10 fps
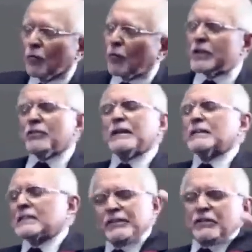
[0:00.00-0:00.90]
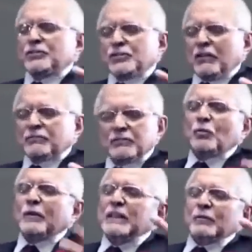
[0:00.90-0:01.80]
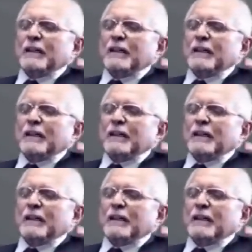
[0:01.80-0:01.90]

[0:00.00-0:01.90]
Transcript: What are you going to tell your children 20,